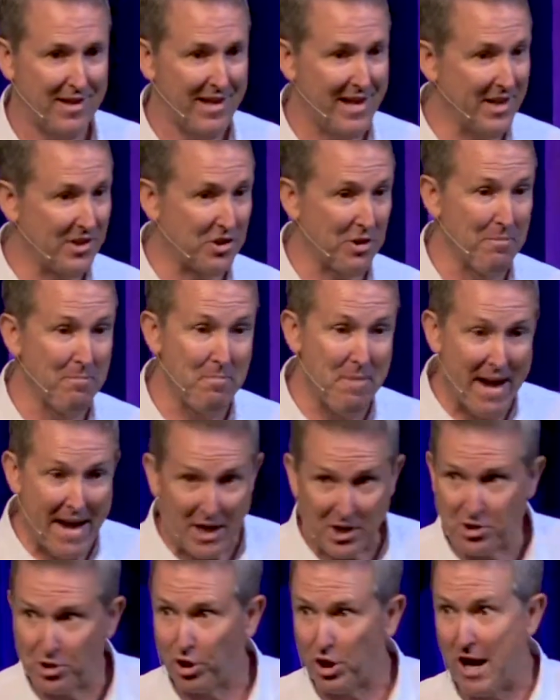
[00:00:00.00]
It's a
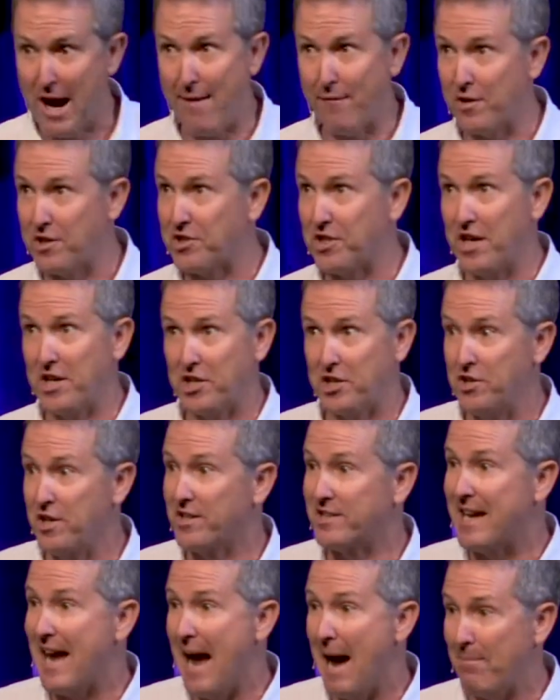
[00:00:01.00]
major conversation
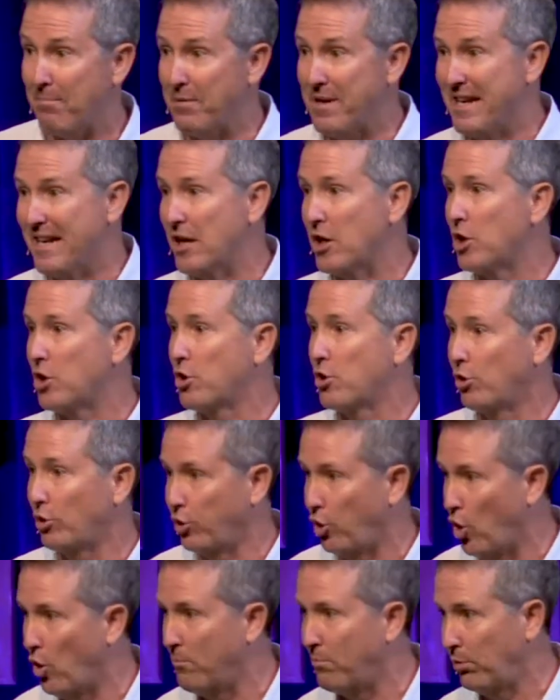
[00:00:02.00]
that's happening
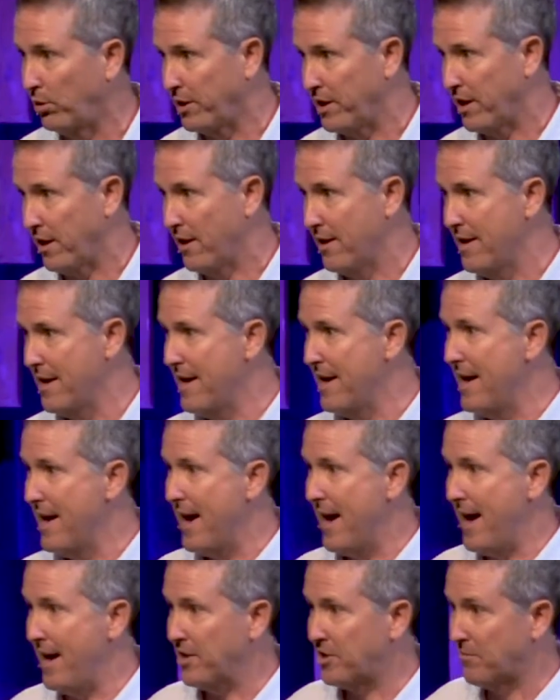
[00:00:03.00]
globally
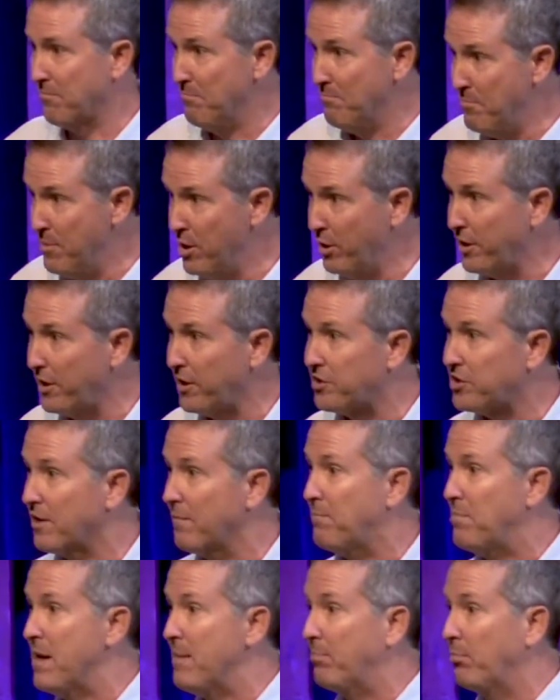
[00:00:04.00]
as millions
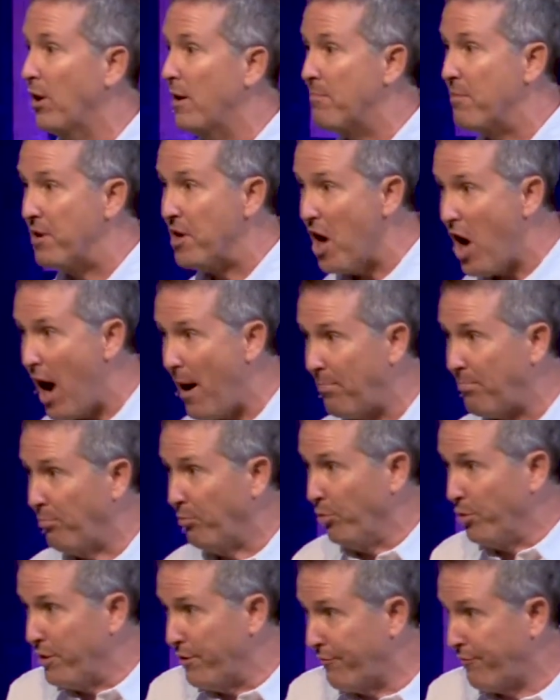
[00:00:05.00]
of people have been
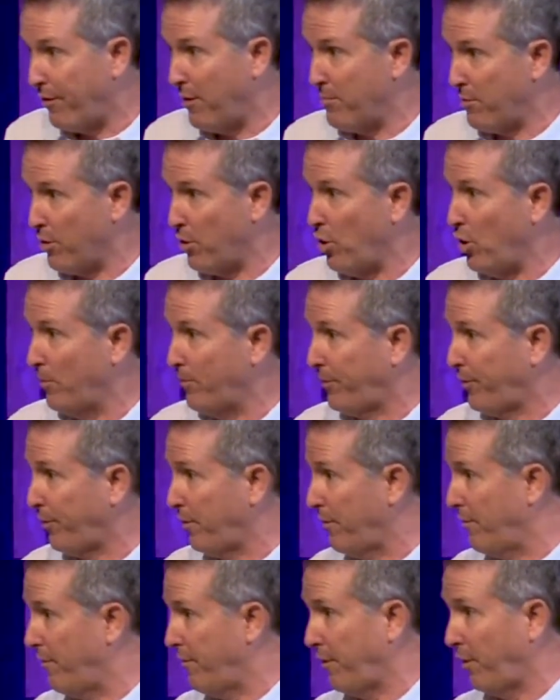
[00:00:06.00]
uprooted from their homes
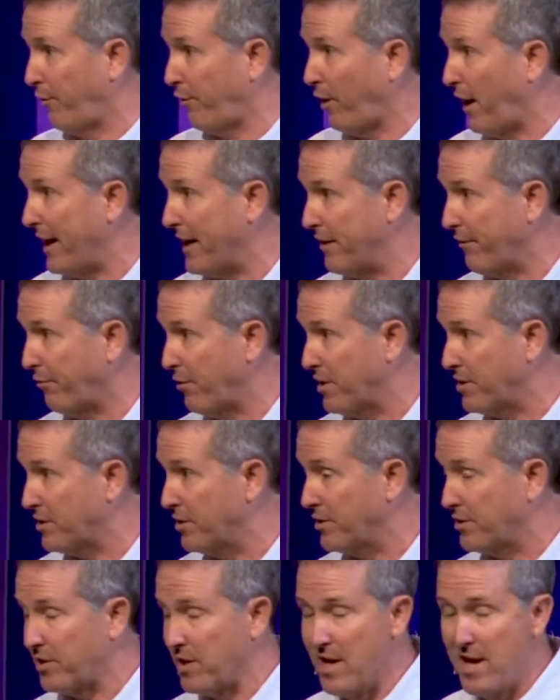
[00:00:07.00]
for, for a variety of
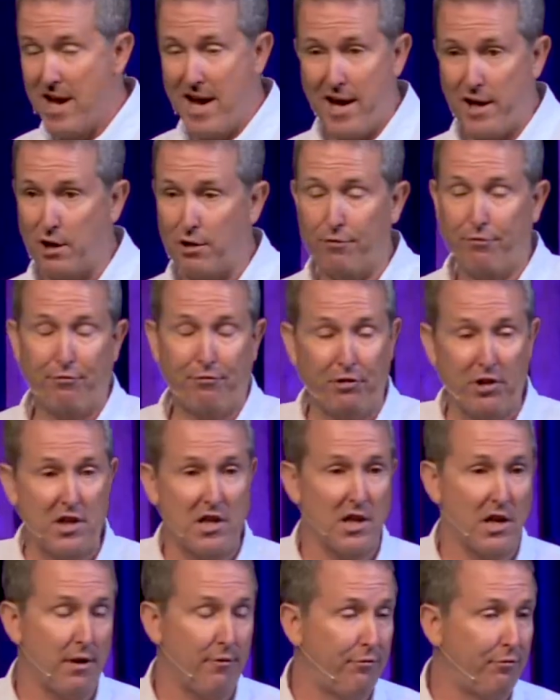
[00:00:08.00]
reasons and are
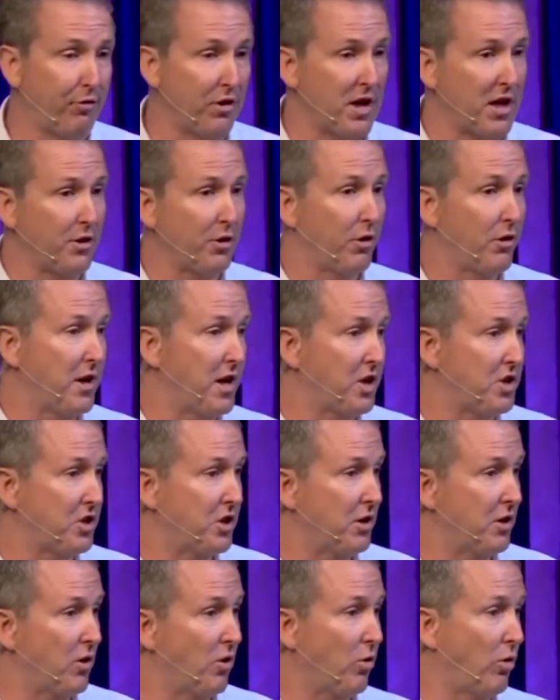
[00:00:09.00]
fleeing, fleeing their
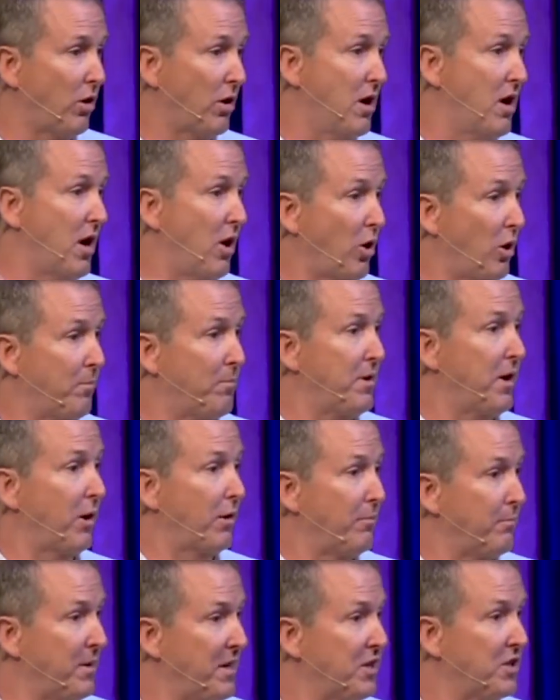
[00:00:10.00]
nation or, are
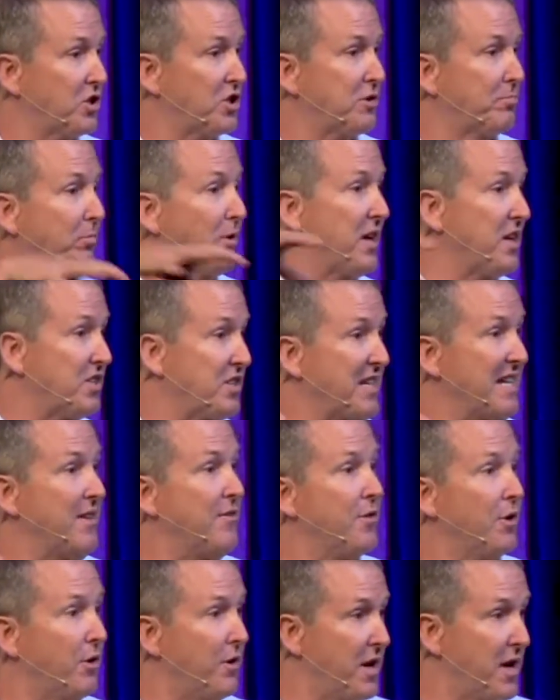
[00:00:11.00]
being displaced
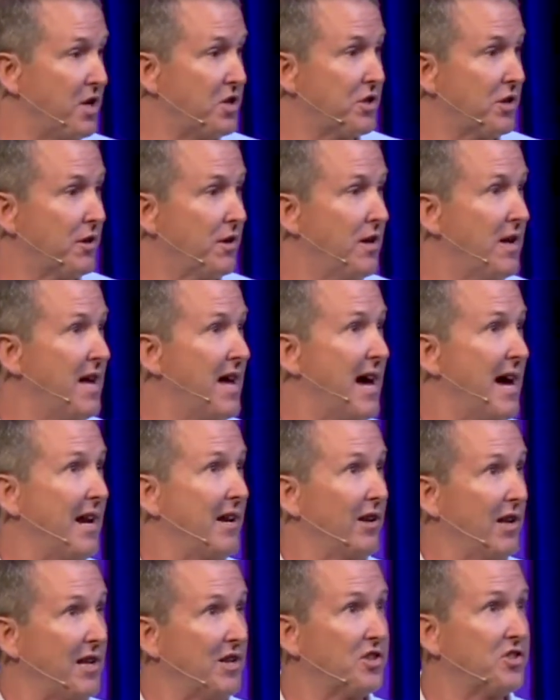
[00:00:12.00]
in their nation
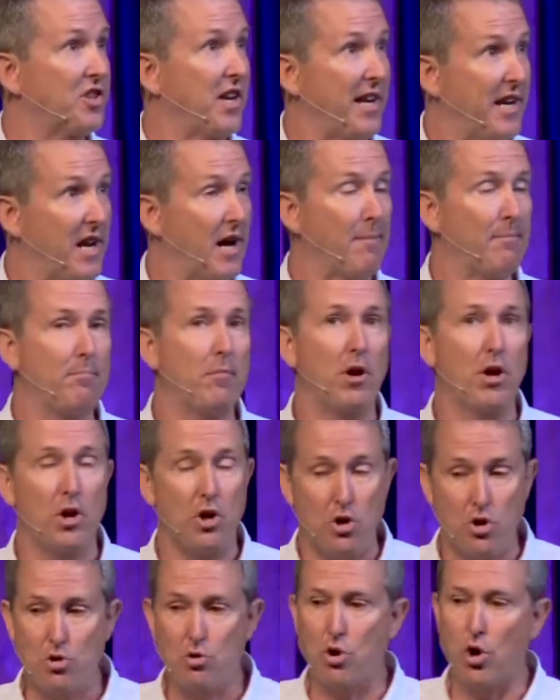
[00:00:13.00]
and, and setting up
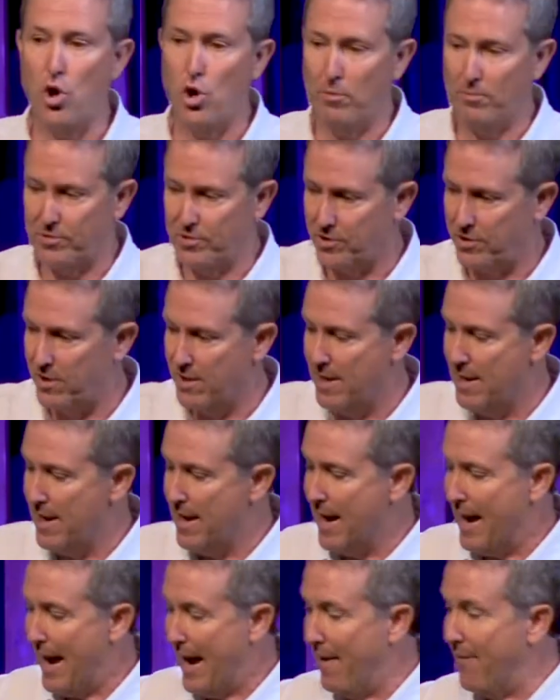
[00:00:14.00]
new homes.
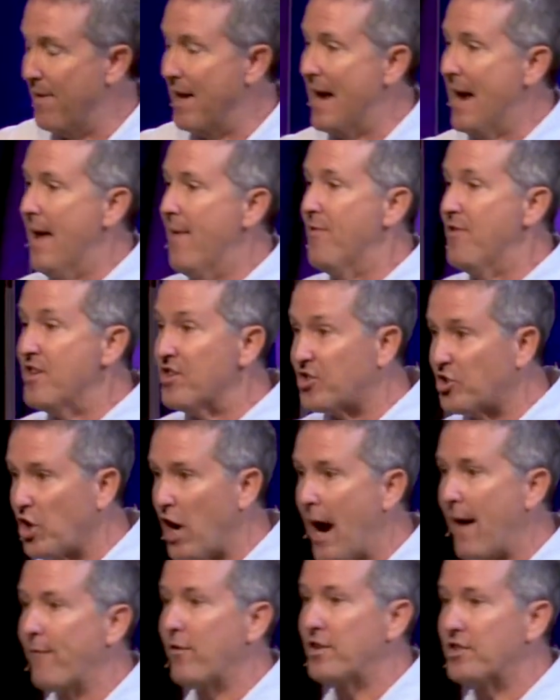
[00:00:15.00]
And, and this
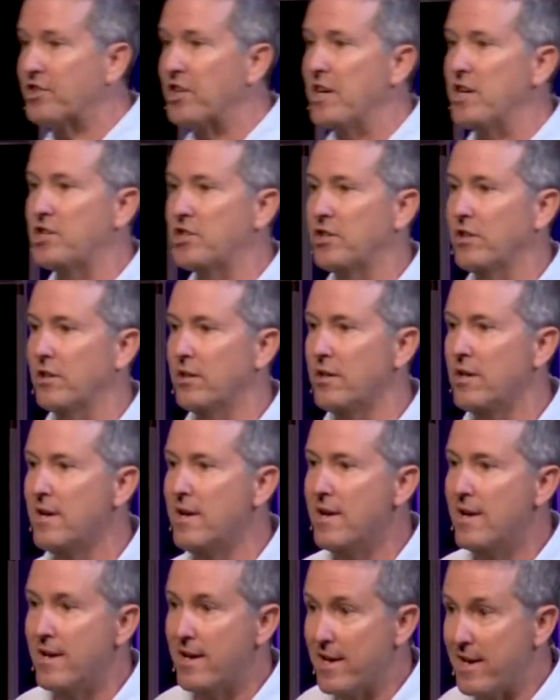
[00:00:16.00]
conversation
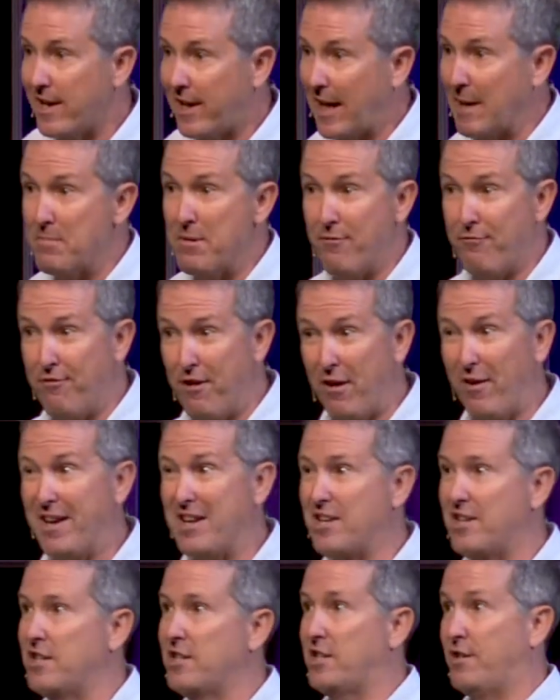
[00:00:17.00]
it can be very
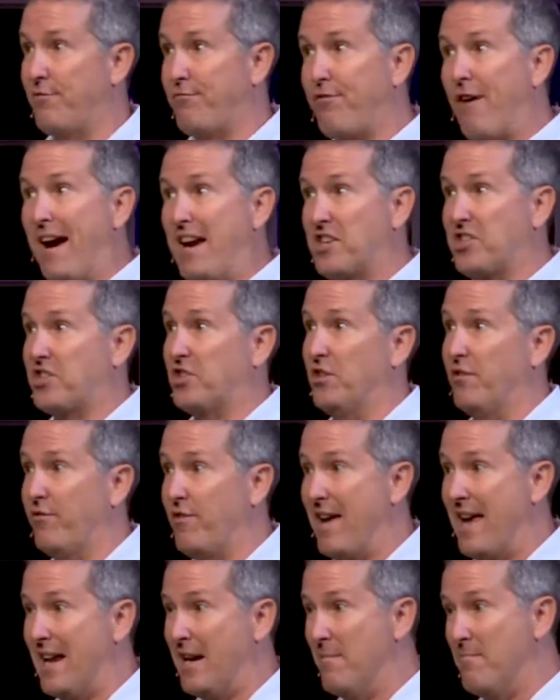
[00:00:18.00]
divisive
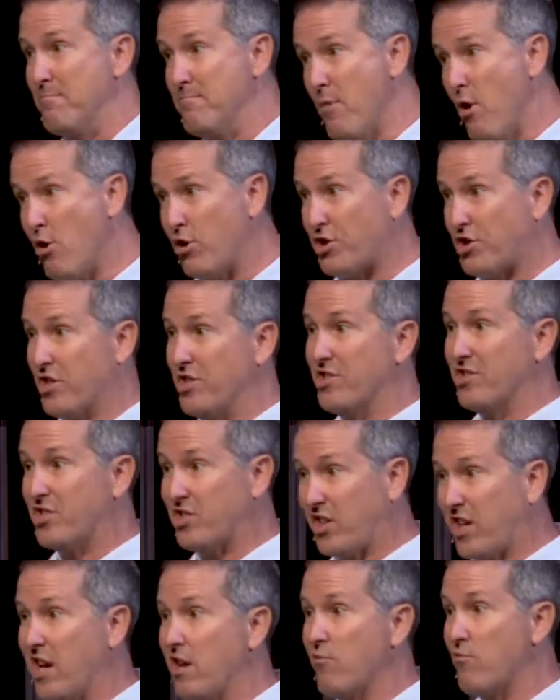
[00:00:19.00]
and
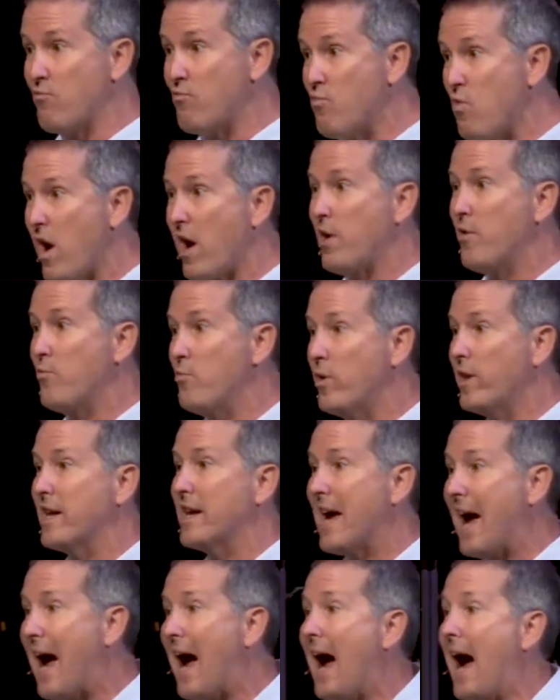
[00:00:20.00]
emotions can run
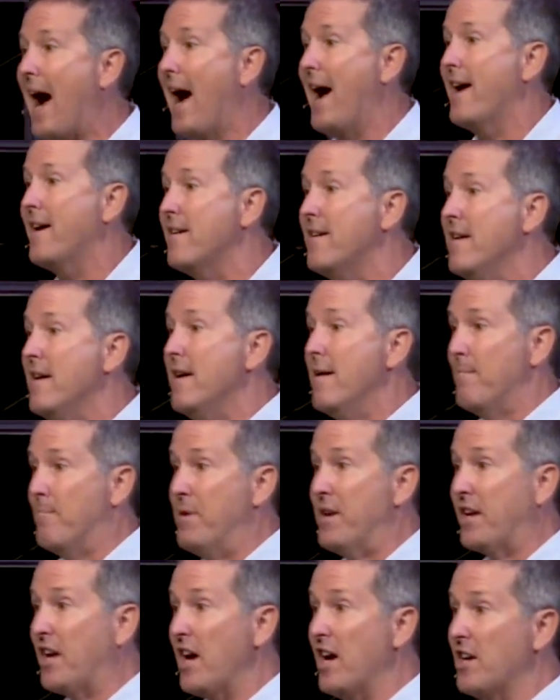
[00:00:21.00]
really high
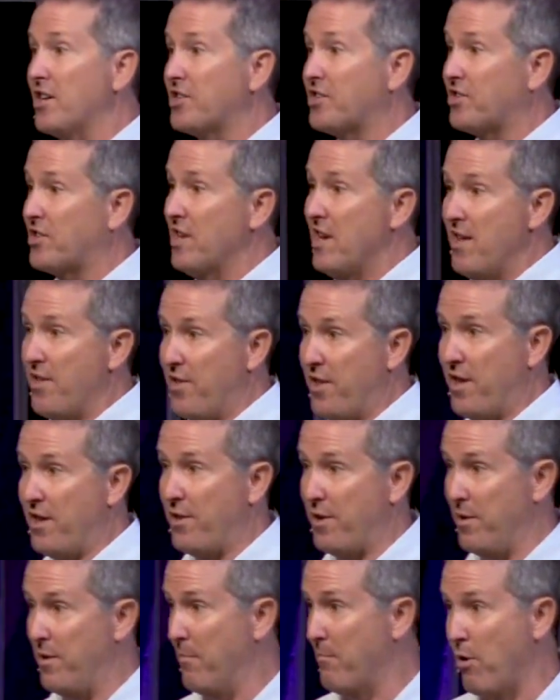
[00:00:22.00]
because the,
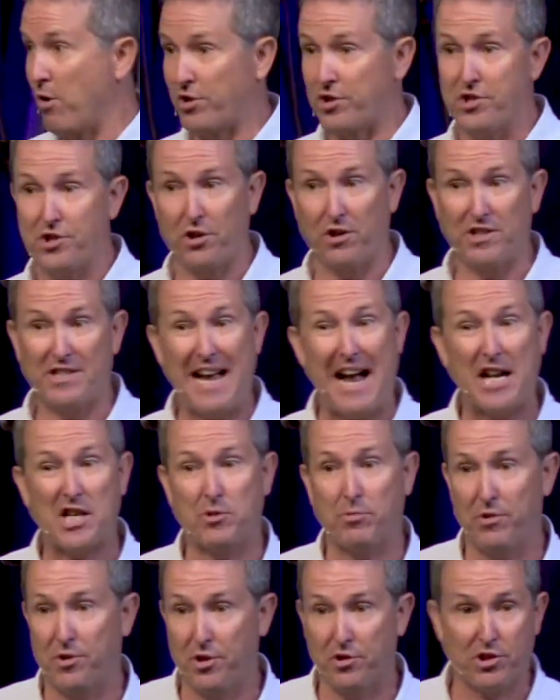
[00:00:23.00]
the emotions are attached
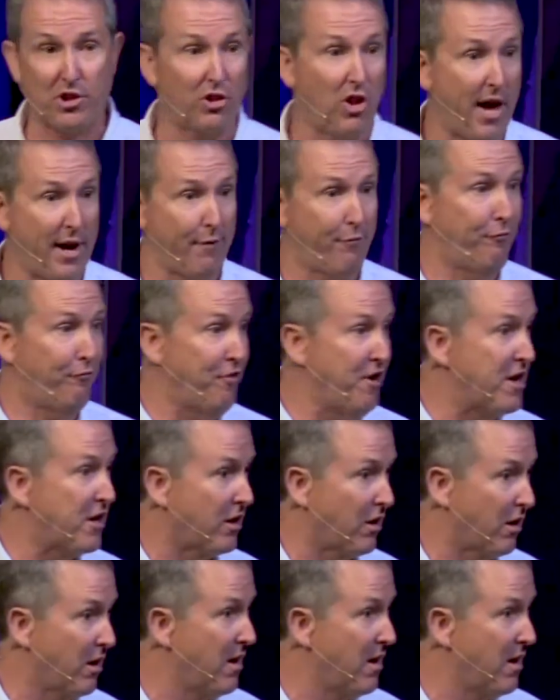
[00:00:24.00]
to it. There's a lot of fear.